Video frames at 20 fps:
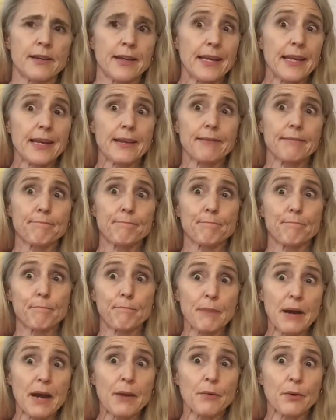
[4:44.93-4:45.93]
In
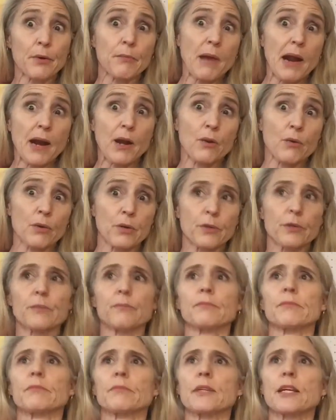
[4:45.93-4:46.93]
my room, our
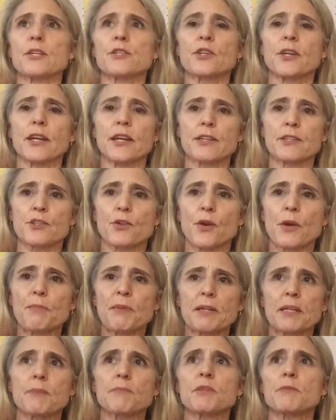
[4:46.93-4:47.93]
room yesterday. So I
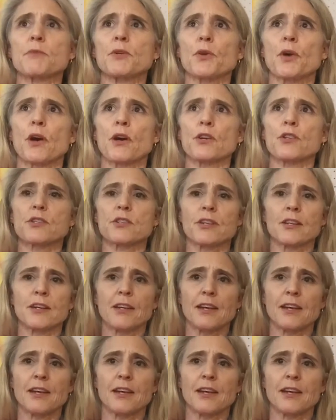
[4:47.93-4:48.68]
picked up some new cards.